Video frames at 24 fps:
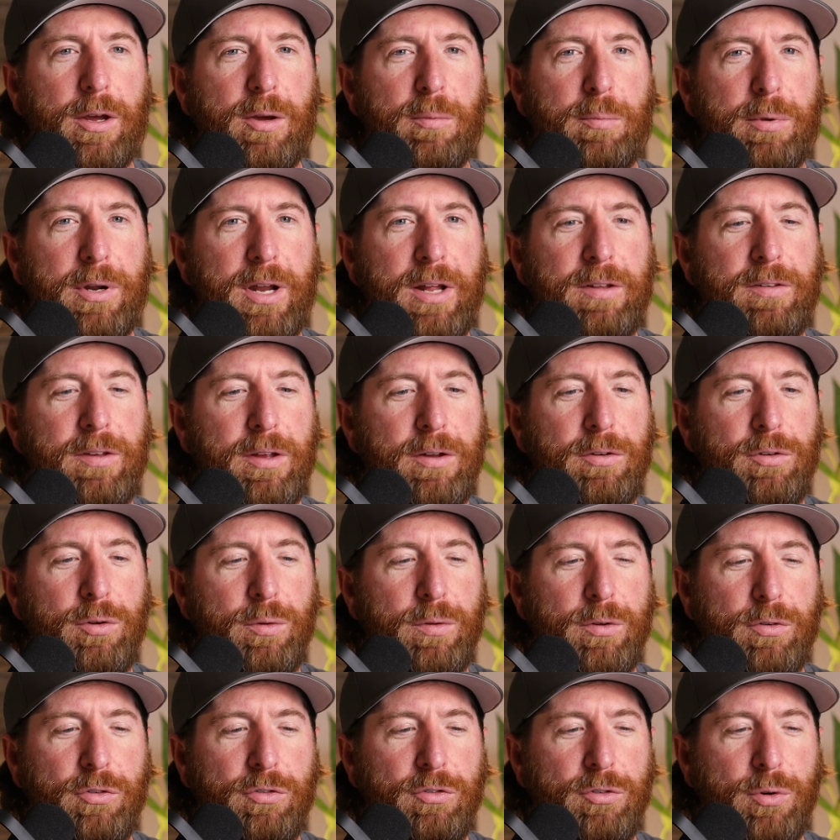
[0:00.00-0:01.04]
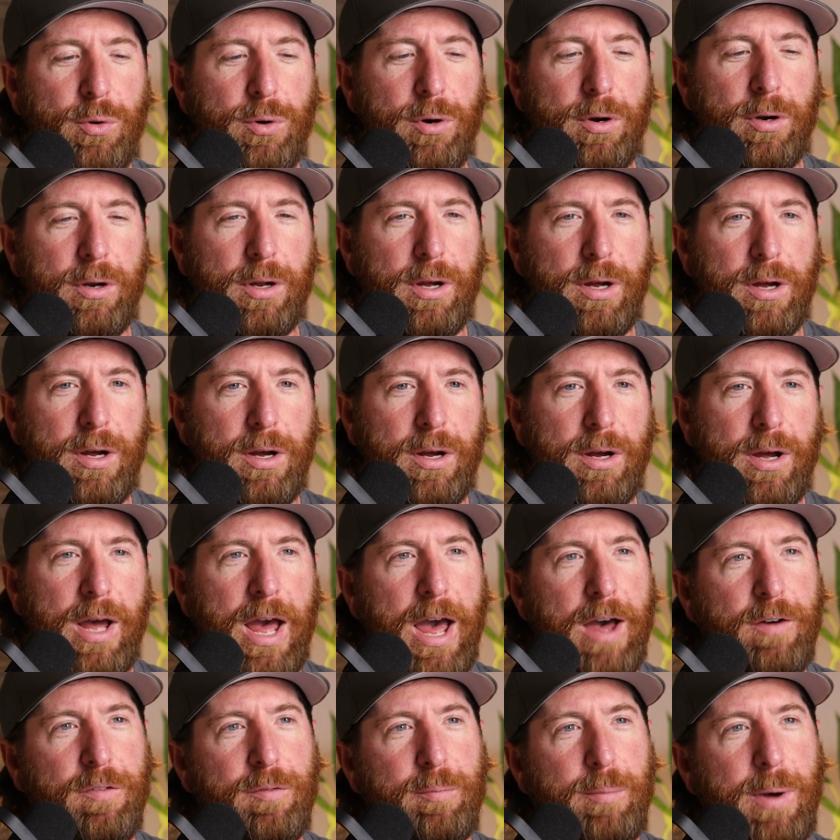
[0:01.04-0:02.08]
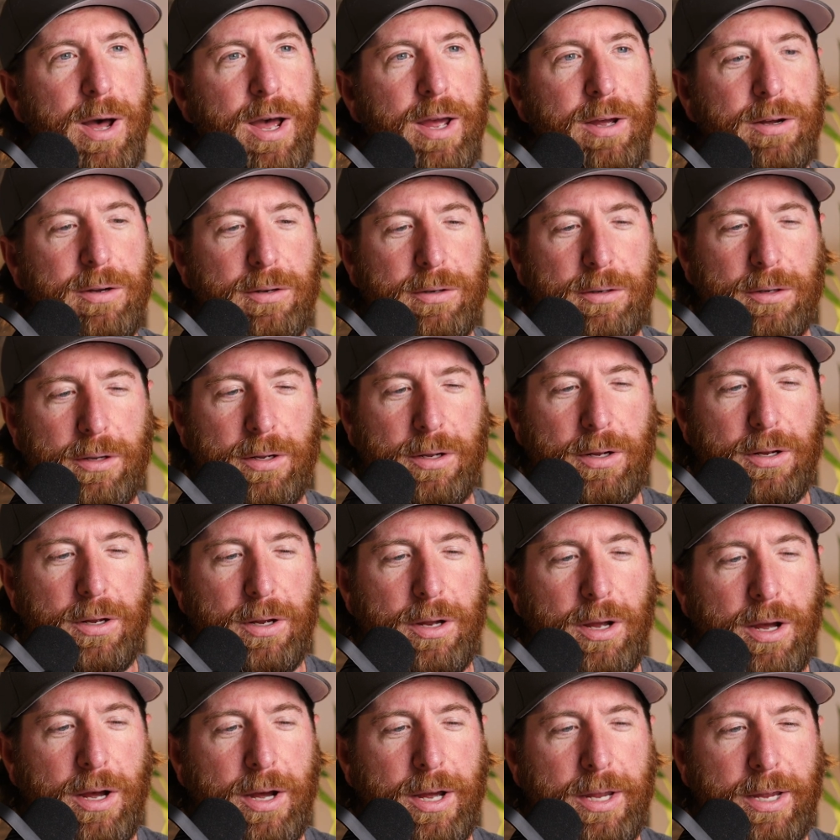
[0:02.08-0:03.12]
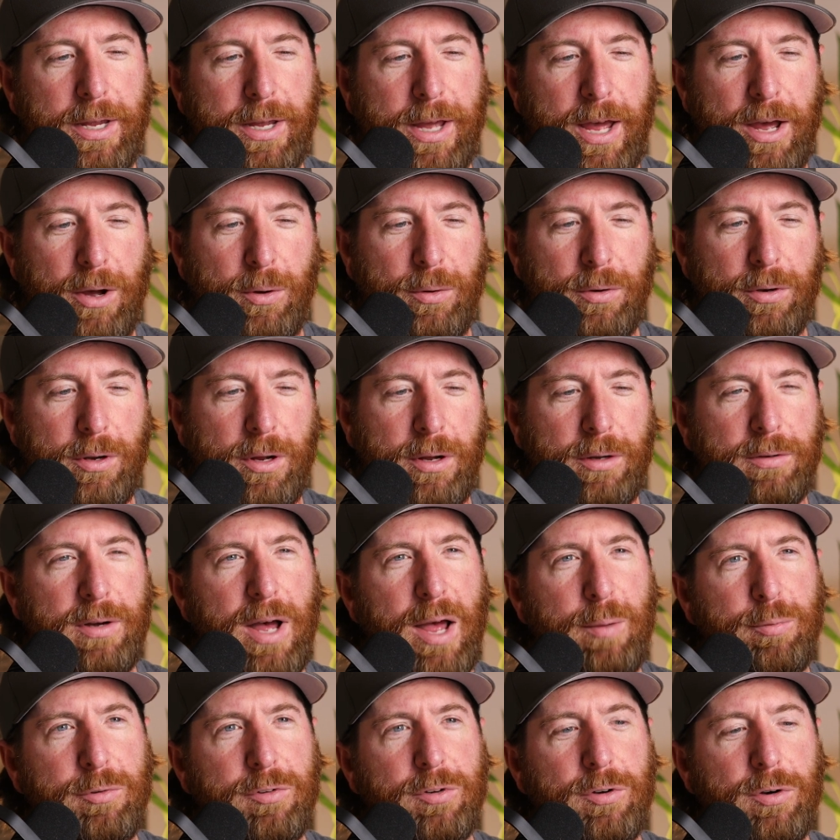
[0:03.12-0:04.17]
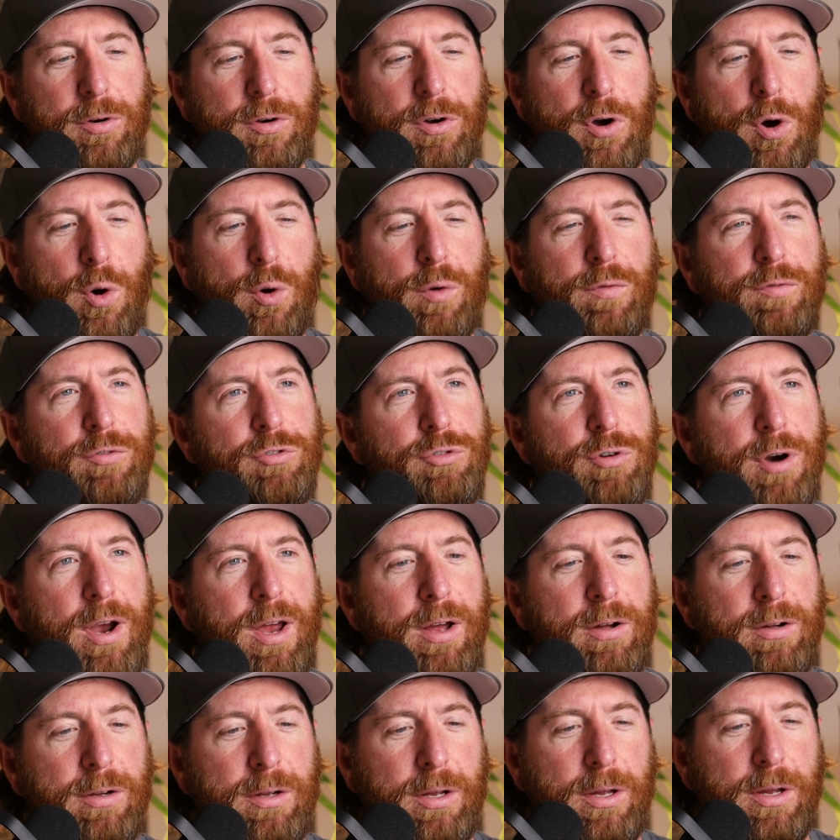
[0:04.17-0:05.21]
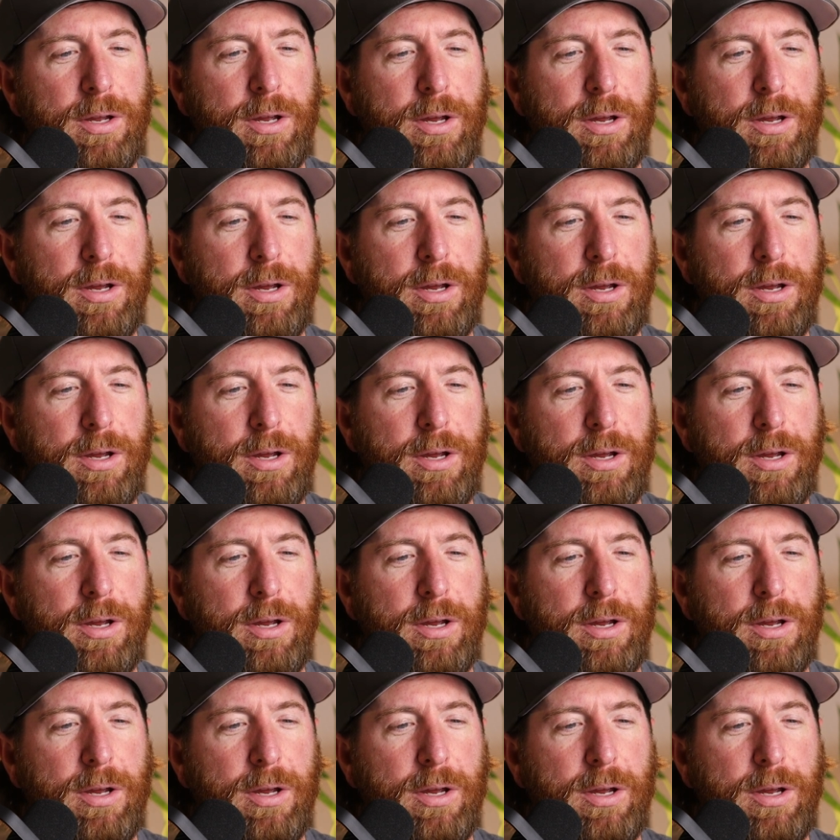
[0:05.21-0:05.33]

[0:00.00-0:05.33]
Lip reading: But I did do the short half-mile hike out Lobster Cove Trail.